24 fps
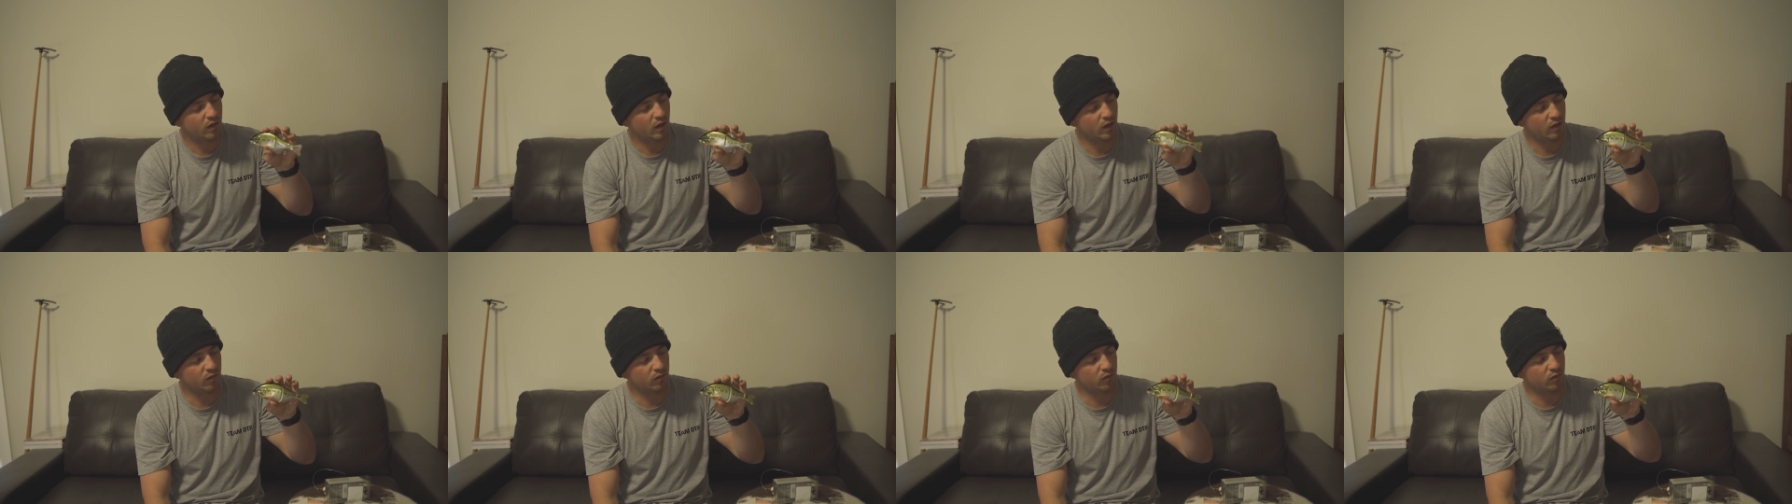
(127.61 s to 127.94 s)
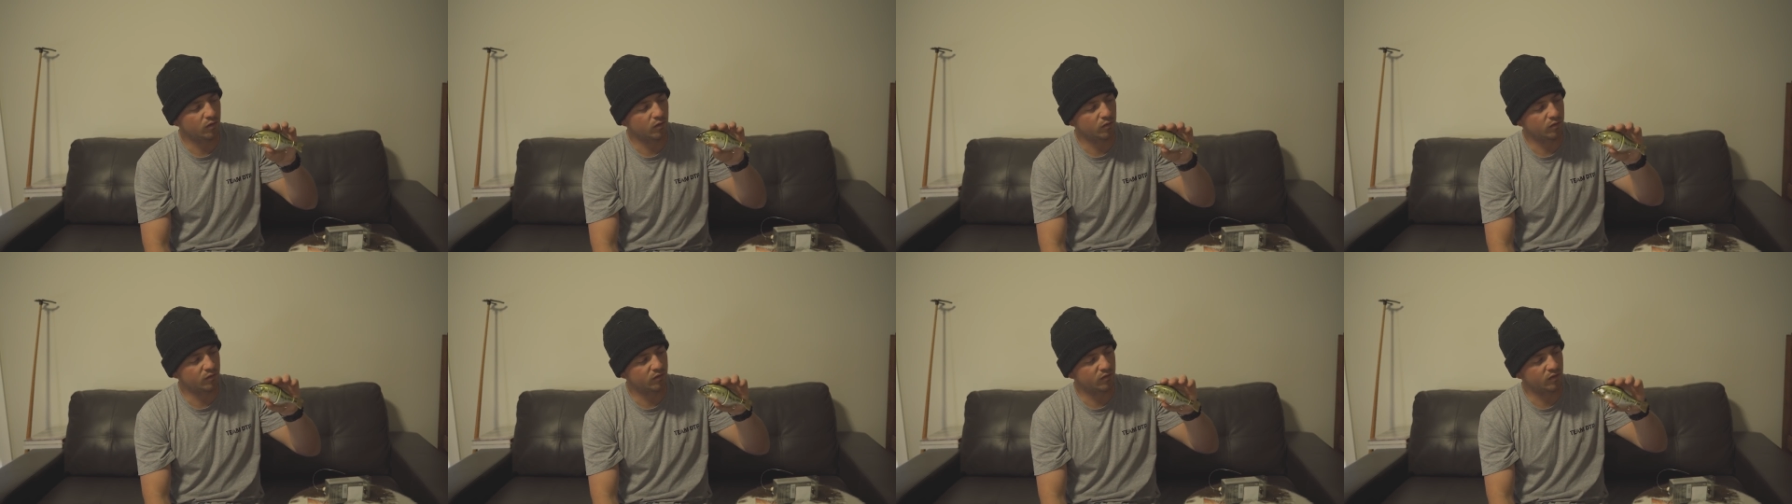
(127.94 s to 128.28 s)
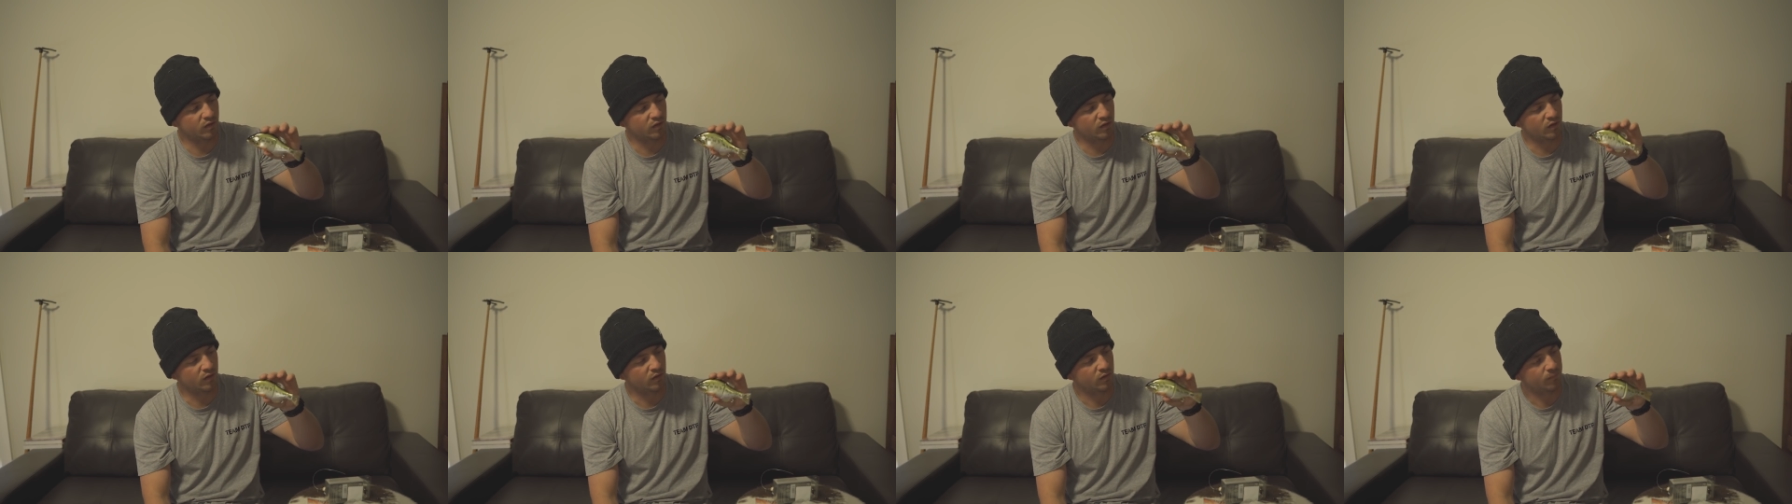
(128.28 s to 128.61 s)
and it'll do its
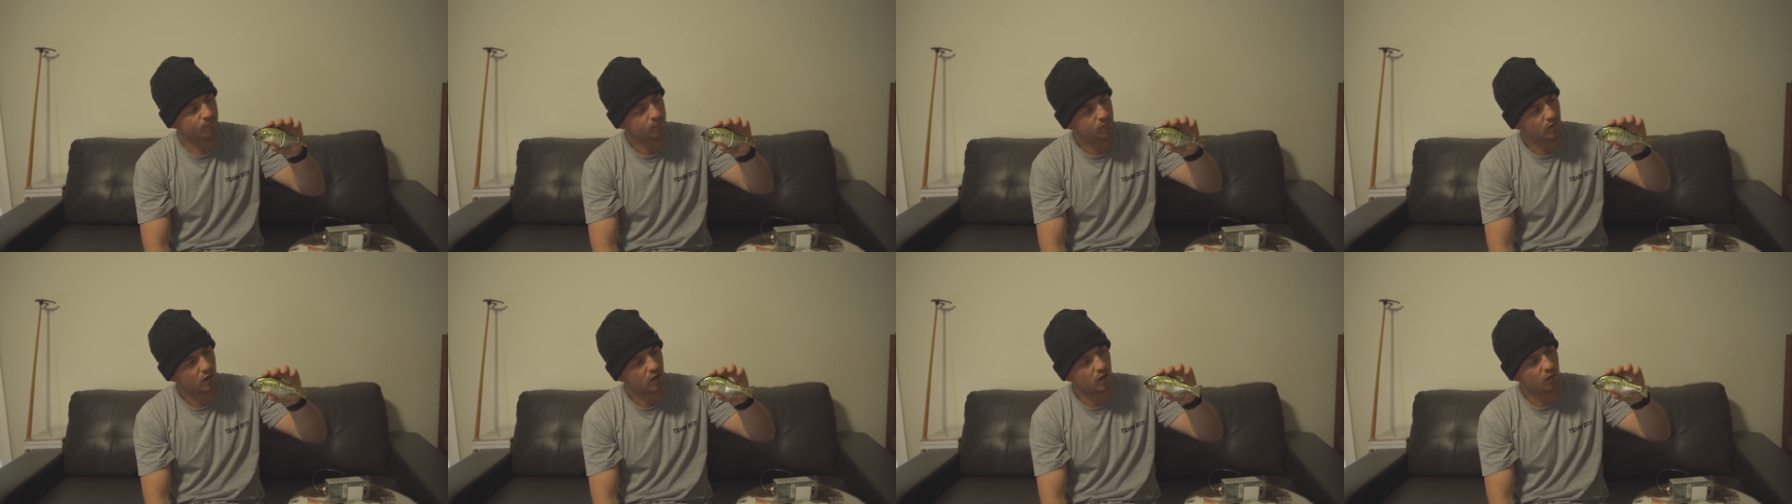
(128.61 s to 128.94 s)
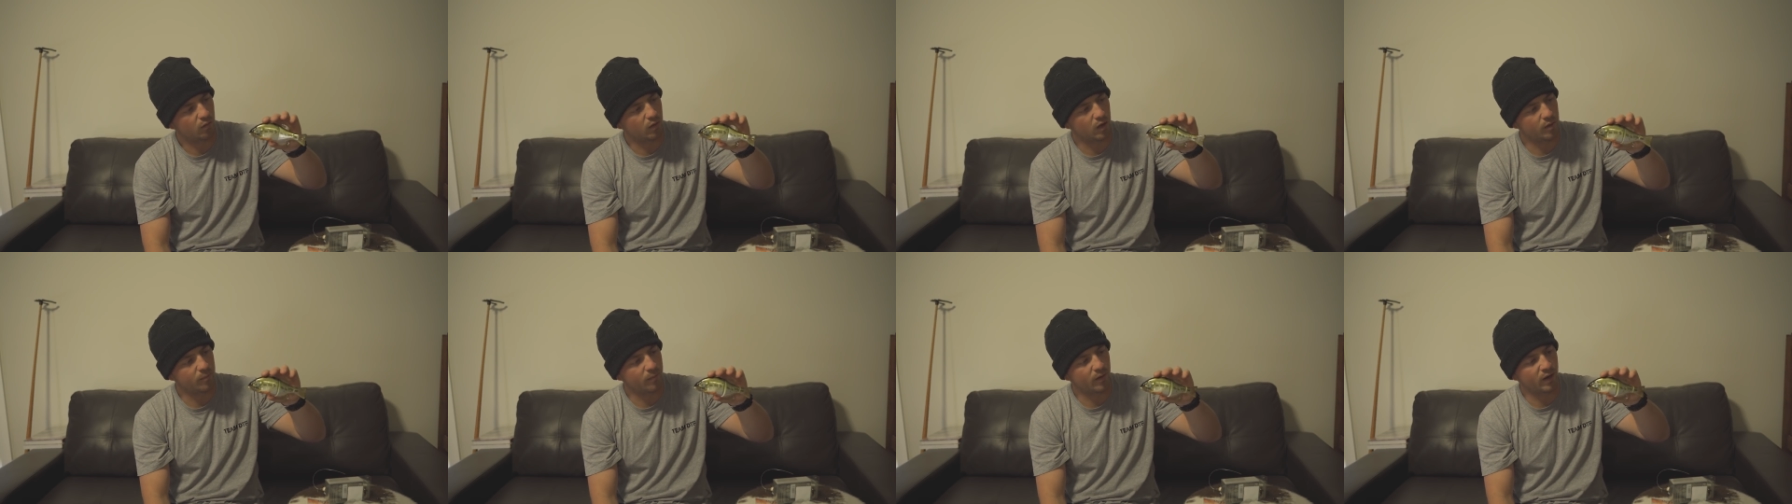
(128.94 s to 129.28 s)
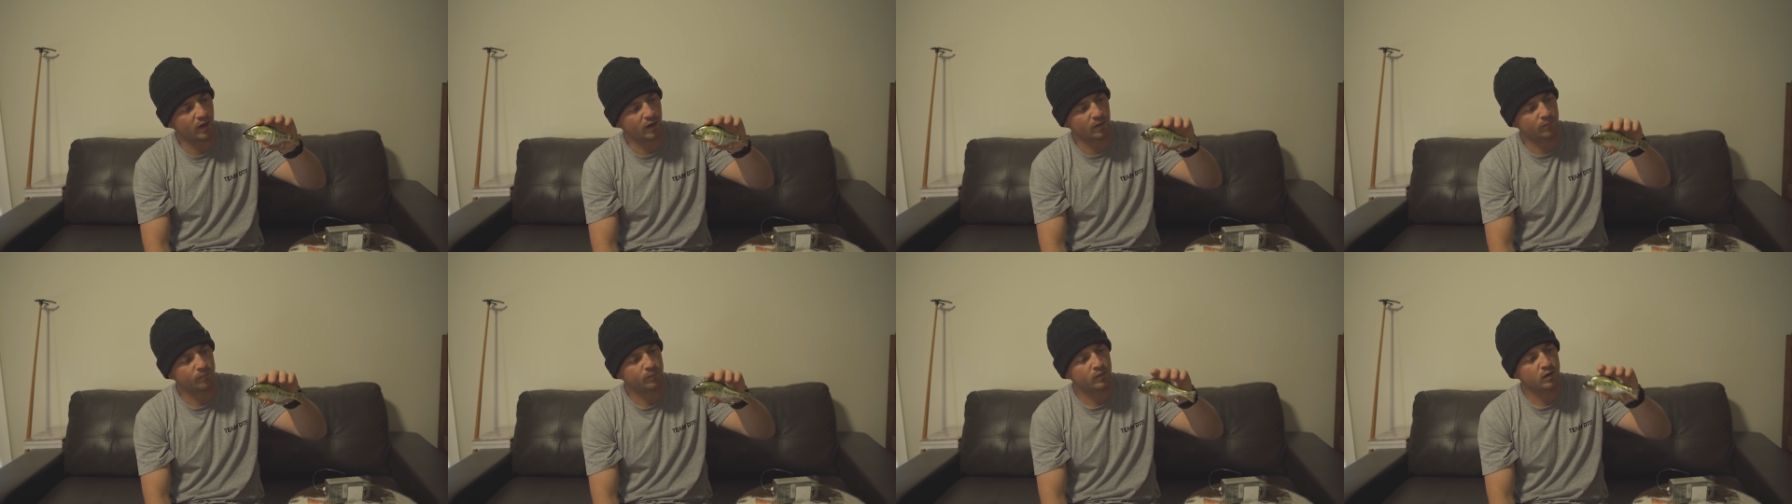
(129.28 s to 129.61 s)
thing the whole way
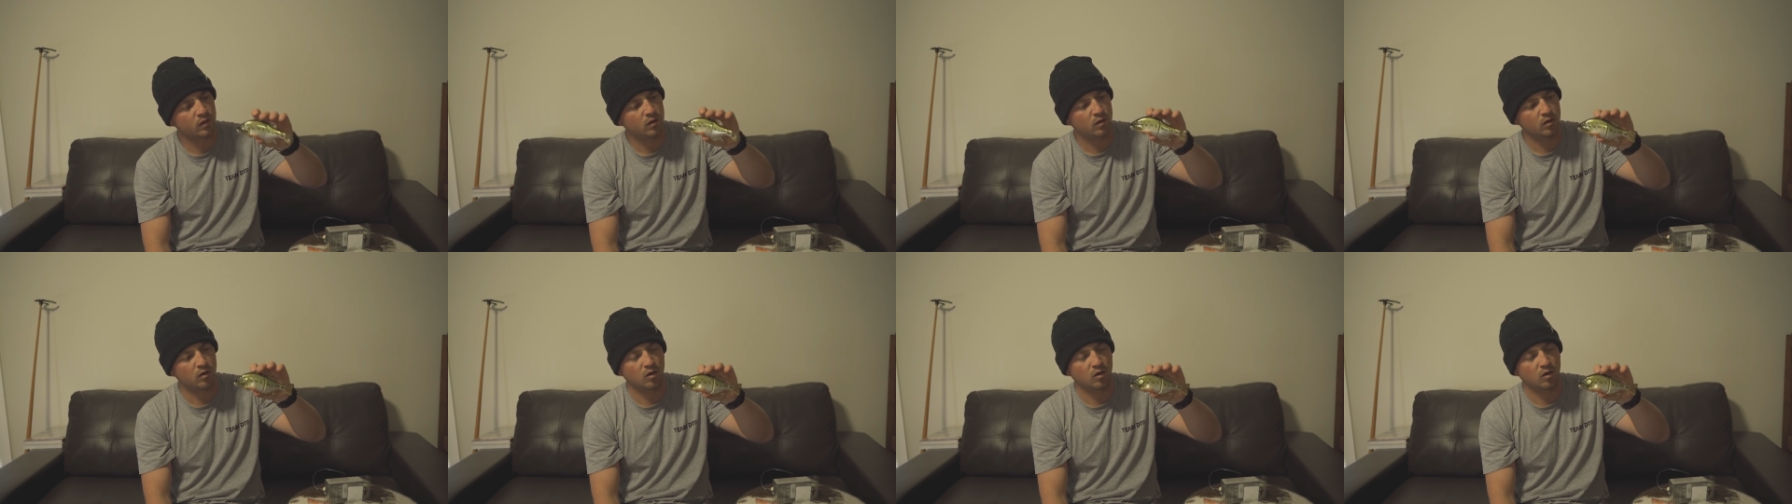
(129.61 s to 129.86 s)
back.